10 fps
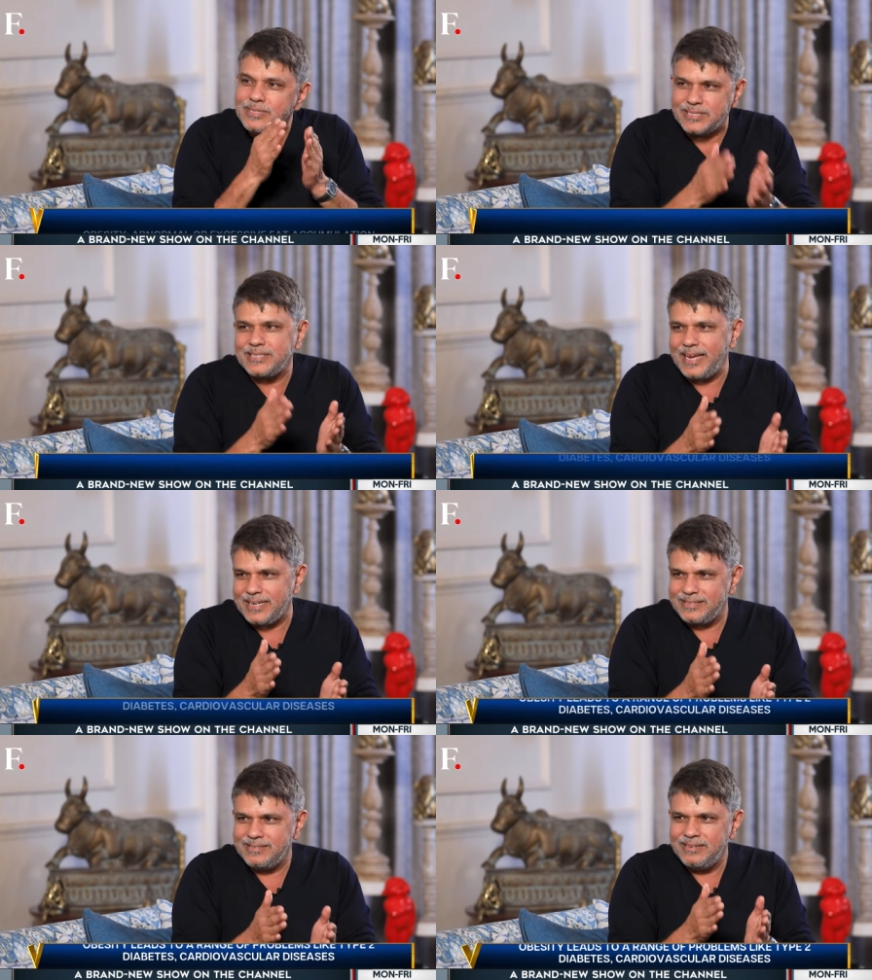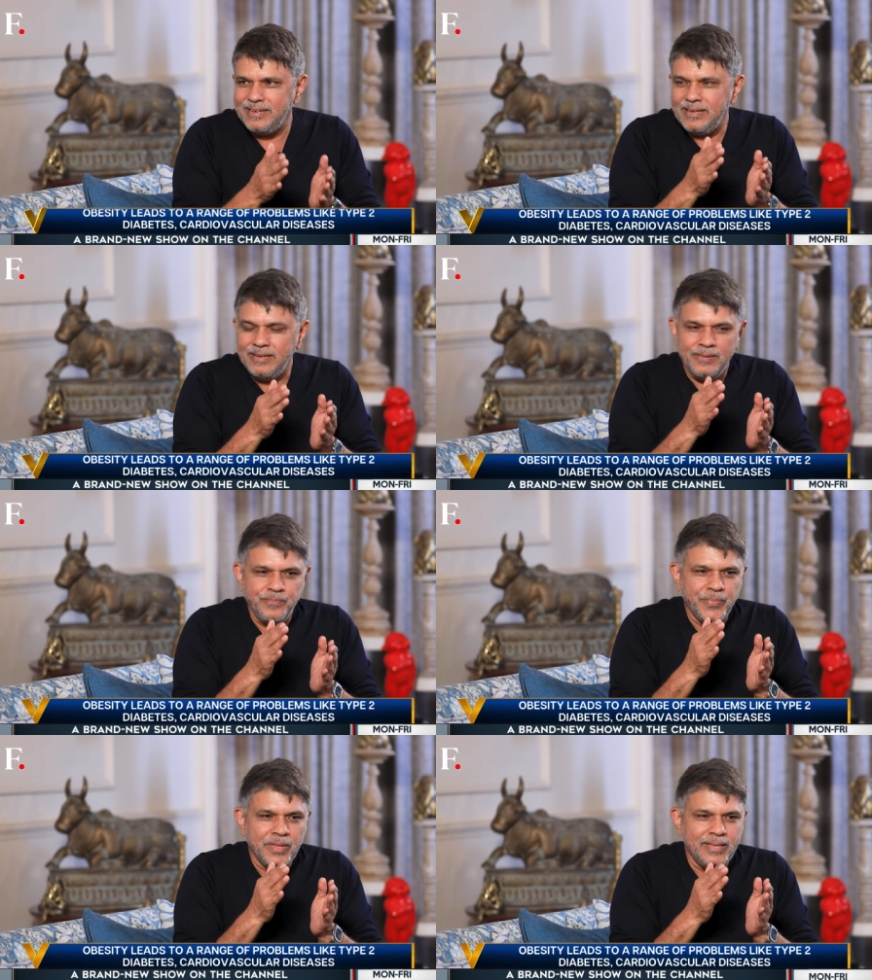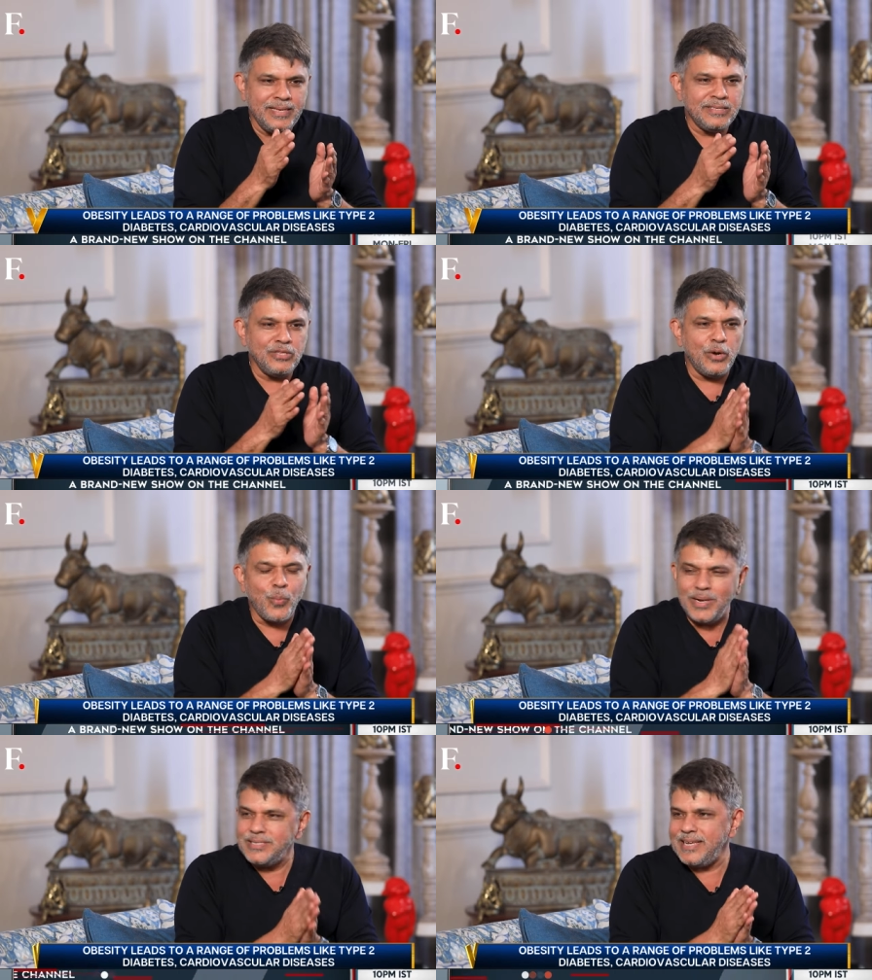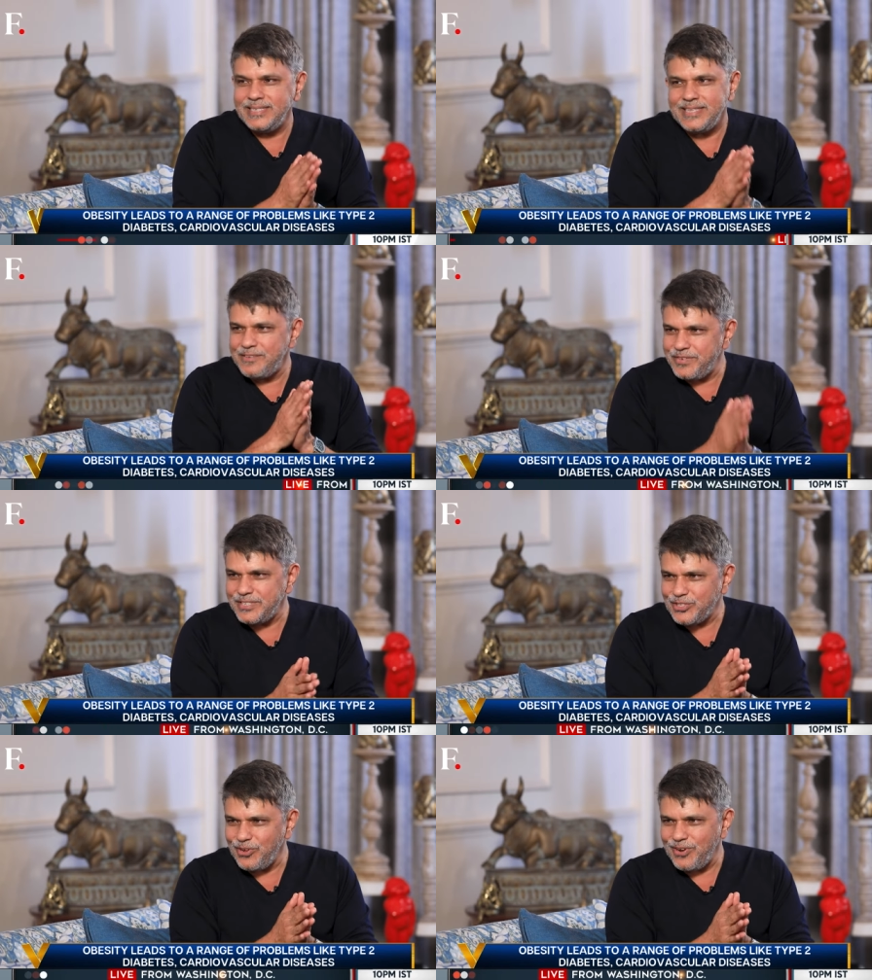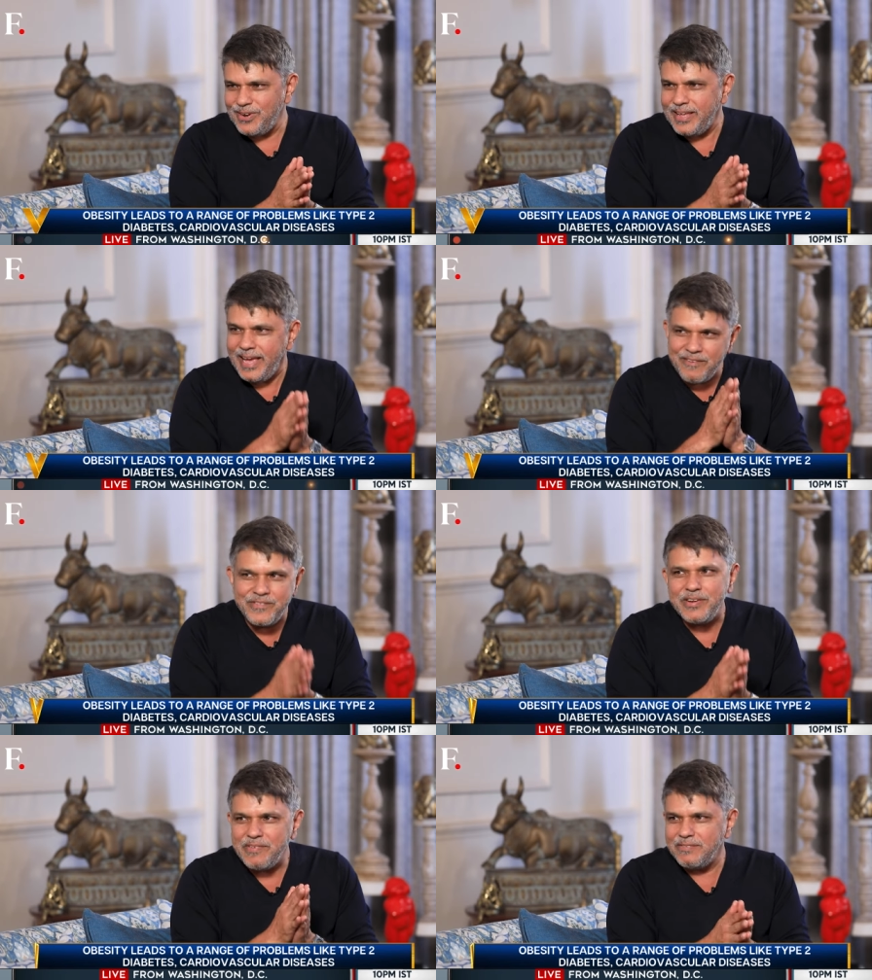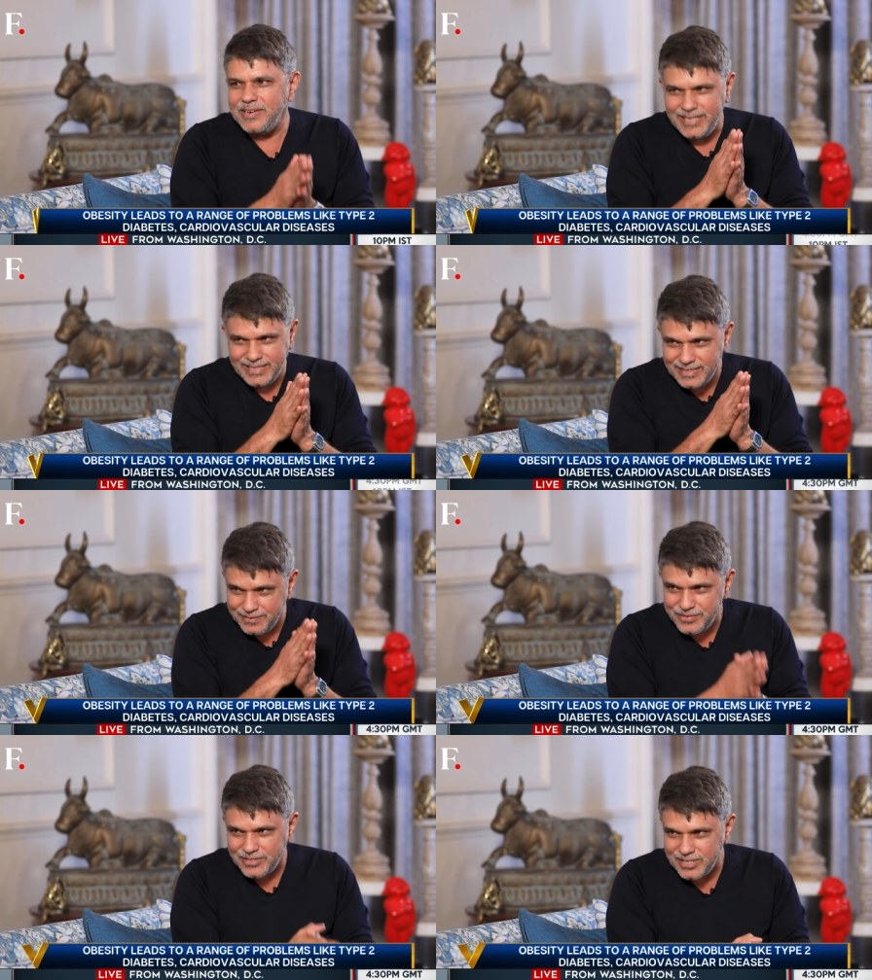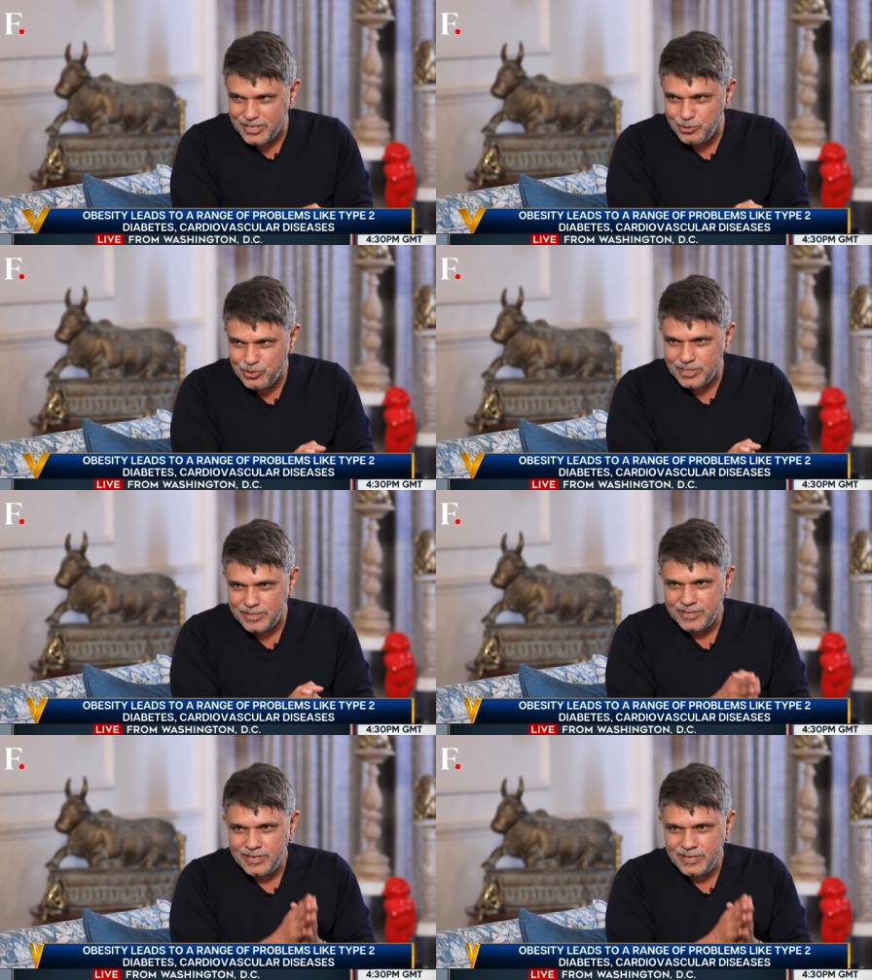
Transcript: dissect. There's not one size that fits all. Everyone will need a different solution.